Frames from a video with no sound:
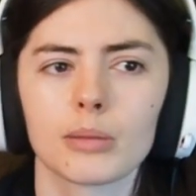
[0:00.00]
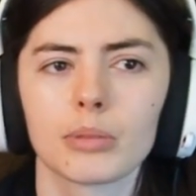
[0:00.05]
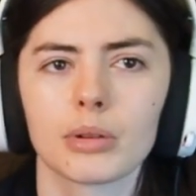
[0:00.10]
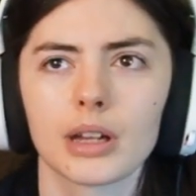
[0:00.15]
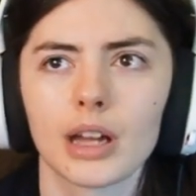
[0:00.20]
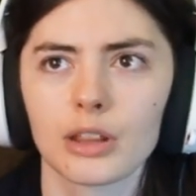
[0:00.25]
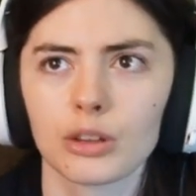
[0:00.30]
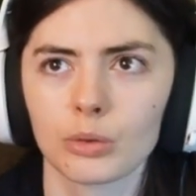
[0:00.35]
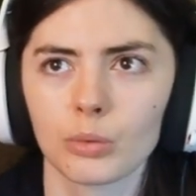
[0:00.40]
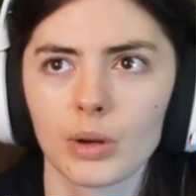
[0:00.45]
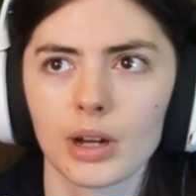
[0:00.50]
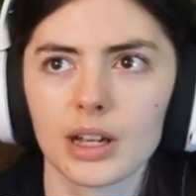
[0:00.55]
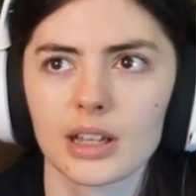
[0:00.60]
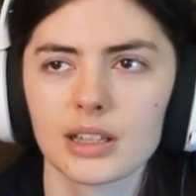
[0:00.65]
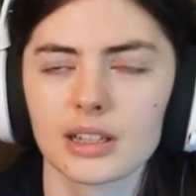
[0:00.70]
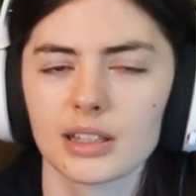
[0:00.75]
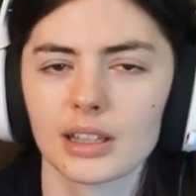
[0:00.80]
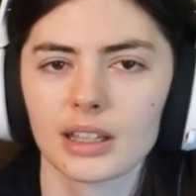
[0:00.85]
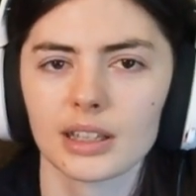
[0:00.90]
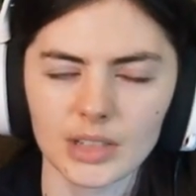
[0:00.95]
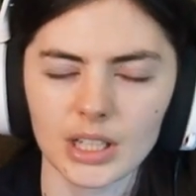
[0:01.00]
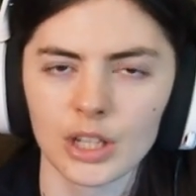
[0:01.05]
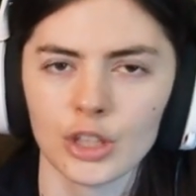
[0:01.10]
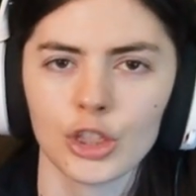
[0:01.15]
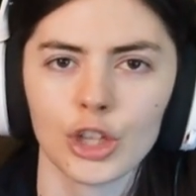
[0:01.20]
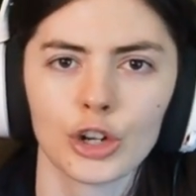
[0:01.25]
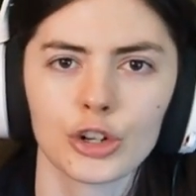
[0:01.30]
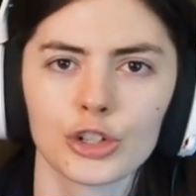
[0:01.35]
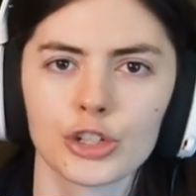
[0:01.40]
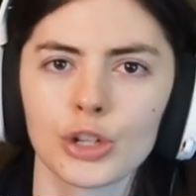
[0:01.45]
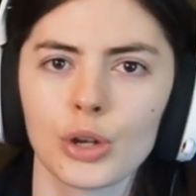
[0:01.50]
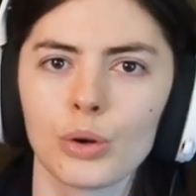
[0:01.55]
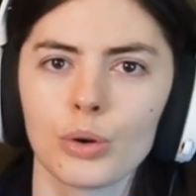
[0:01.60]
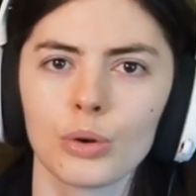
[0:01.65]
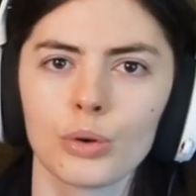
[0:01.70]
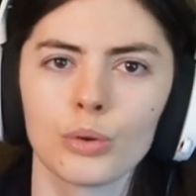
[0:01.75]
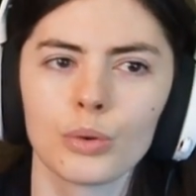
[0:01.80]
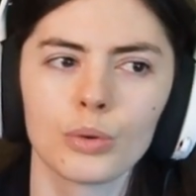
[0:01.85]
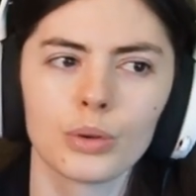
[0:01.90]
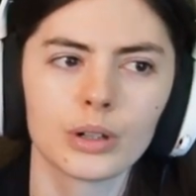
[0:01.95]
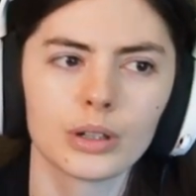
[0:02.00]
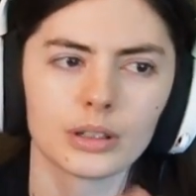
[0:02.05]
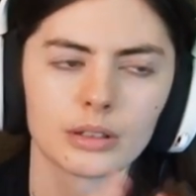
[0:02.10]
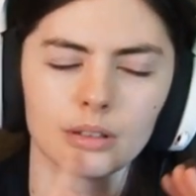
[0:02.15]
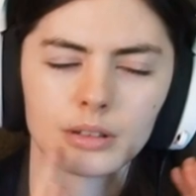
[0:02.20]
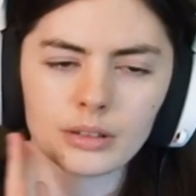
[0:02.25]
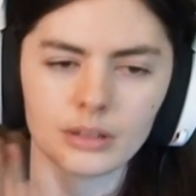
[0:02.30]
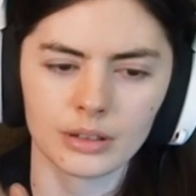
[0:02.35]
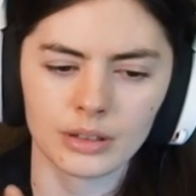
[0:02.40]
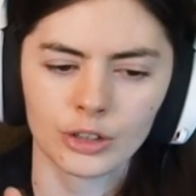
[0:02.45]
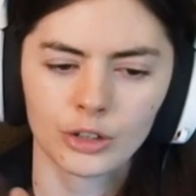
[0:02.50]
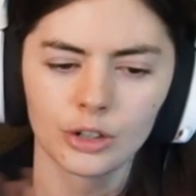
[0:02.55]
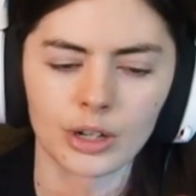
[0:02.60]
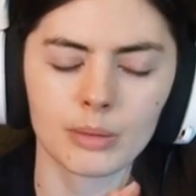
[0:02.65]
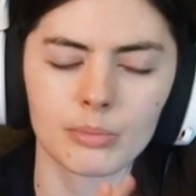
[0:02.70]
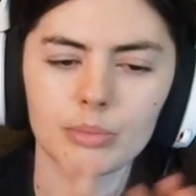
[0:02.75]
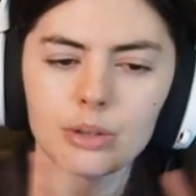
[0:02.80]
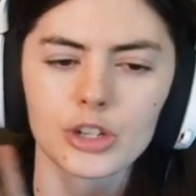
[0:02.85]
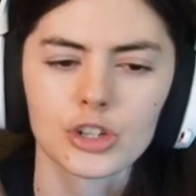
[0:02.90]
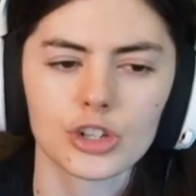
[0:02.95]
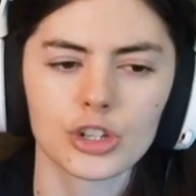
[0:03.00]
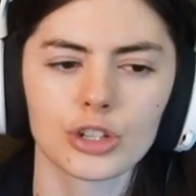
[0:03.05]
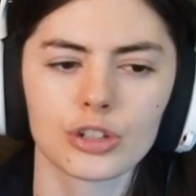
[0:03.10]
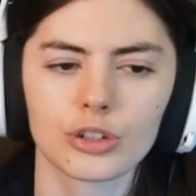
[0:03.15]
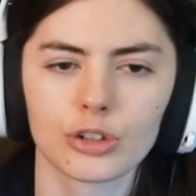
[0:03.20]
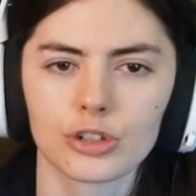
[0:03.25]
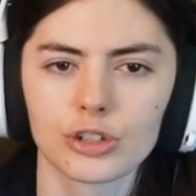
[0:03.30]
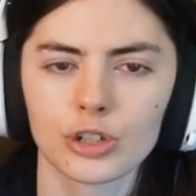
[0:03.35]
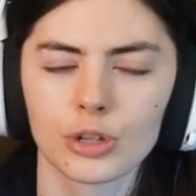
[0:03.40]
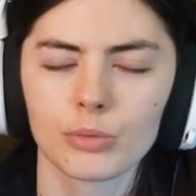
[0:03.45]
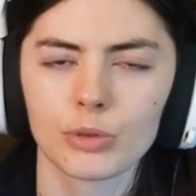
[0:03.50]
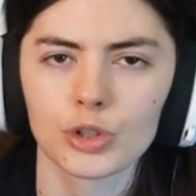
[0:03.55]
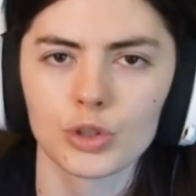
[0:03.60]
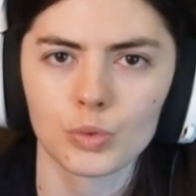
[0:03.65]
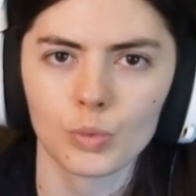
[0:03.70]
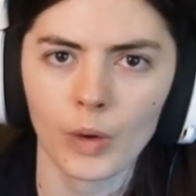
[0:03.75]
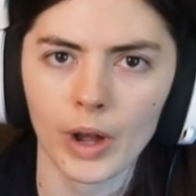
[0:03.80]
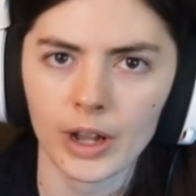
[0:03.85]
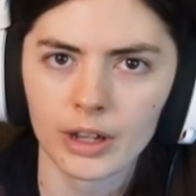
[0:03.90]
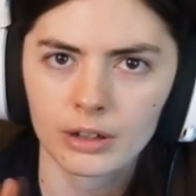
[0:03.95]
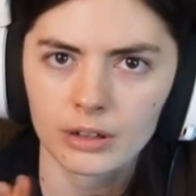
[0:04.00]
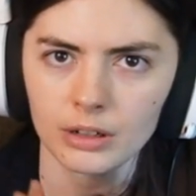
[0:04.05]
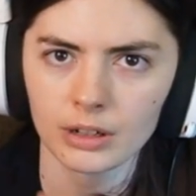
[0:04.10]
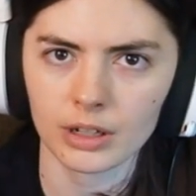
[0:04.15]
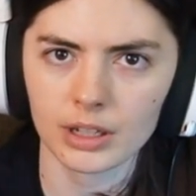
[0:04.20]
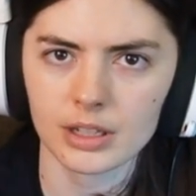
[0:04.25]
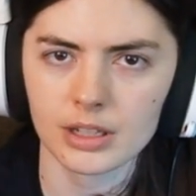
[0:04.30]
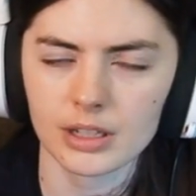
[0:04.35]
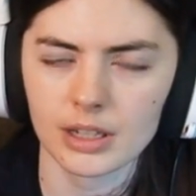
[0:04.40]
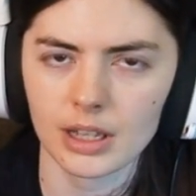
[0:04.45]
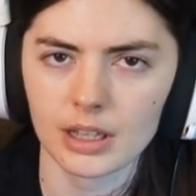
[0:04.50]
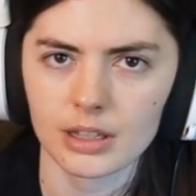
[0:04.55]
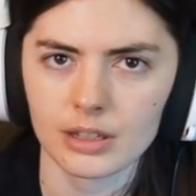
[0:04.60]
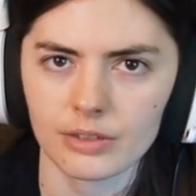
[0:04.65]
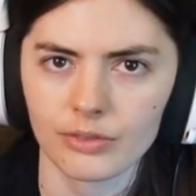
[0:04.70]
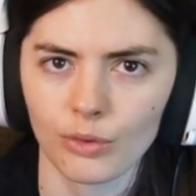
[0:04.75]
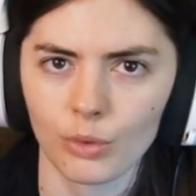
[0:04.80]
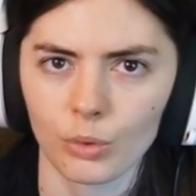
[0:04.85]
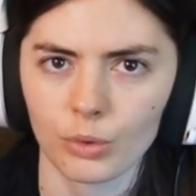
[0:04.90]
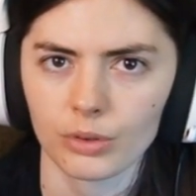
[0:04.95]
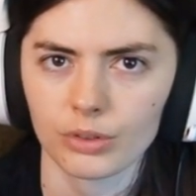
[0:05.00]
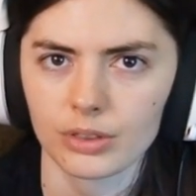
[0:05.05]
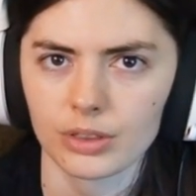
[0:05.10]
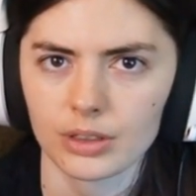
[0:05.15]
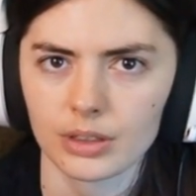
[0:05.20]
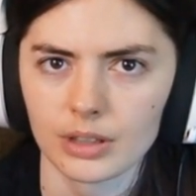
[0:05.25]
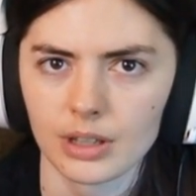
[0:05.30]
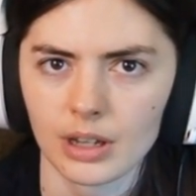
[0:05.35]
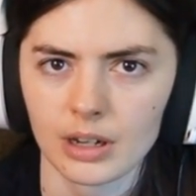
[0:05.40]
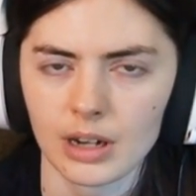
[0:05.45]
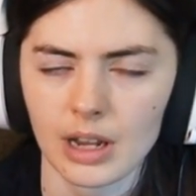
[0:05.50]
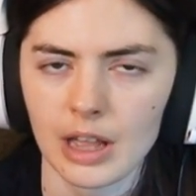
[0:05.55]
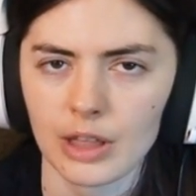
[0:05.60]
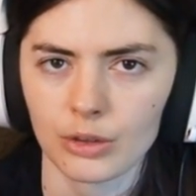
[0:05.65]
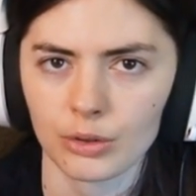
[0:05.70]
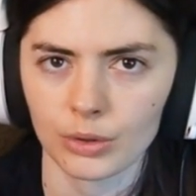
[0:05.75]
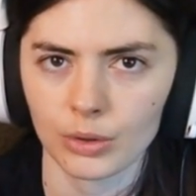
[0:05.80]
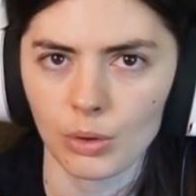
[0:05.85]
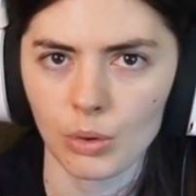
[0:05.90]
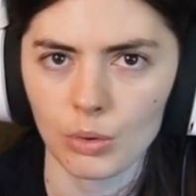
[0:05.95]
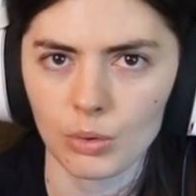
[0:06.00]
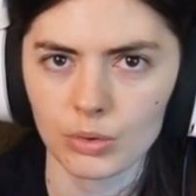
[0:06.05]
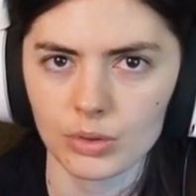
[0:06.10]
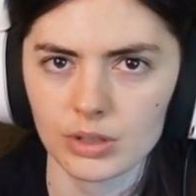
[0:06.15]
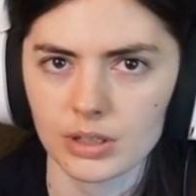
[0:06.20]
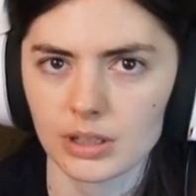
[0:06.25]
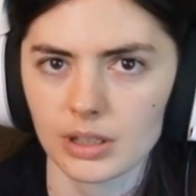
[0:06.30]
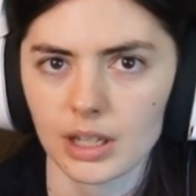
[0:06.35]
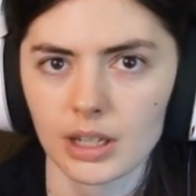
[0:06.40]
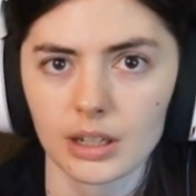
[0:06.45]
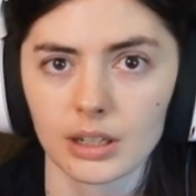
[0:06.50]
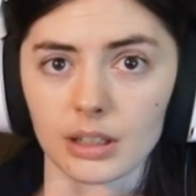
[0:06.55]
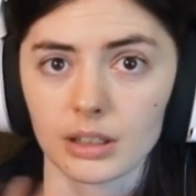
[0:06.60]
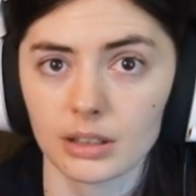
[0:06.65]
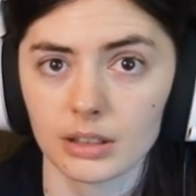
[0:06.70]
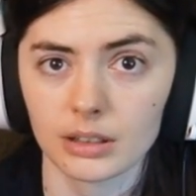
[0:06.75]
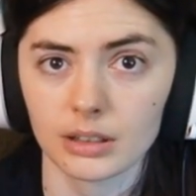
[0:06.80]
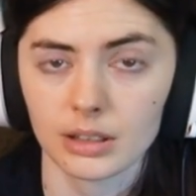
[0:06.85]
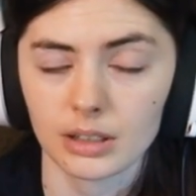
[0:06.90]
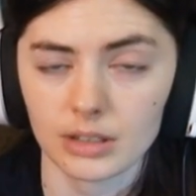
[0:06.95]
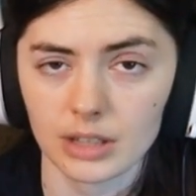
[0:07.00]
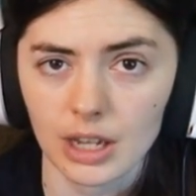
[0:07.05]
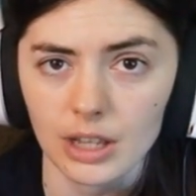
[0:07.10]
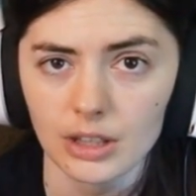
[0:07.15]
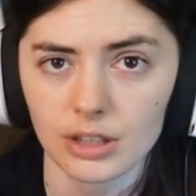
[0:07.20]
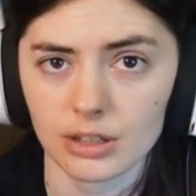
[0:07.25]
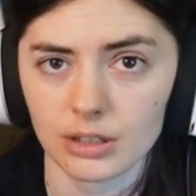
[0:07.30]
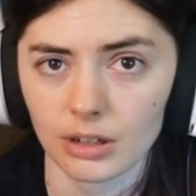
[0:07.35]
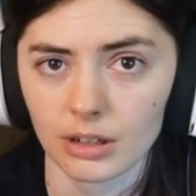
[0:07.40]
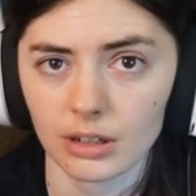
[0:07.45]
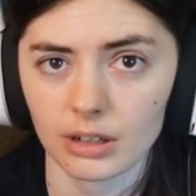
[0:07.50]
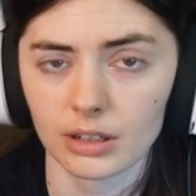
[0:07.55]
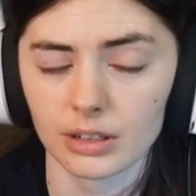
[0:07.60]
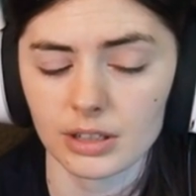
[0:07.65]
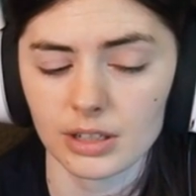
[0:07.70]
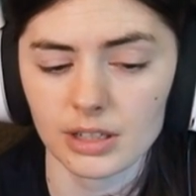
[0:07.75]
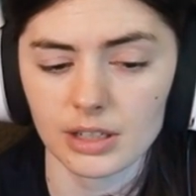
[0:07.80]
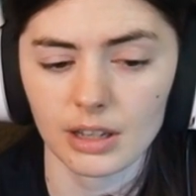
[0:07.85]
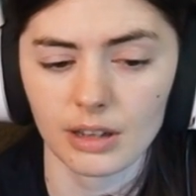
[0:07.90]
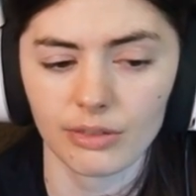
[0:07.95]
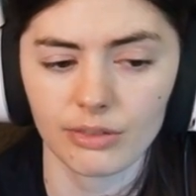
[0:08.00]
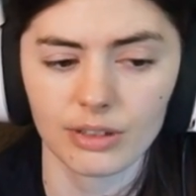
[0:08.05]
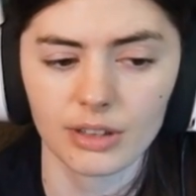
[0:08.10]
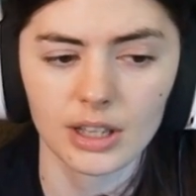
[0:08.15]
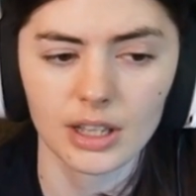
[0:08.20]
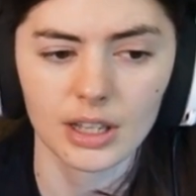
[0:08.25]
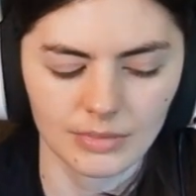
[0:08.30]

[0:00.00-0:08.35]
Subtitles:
But otherwise, like, their ambitions are so much wider and set forth on other goals, like the Death Star and stuff.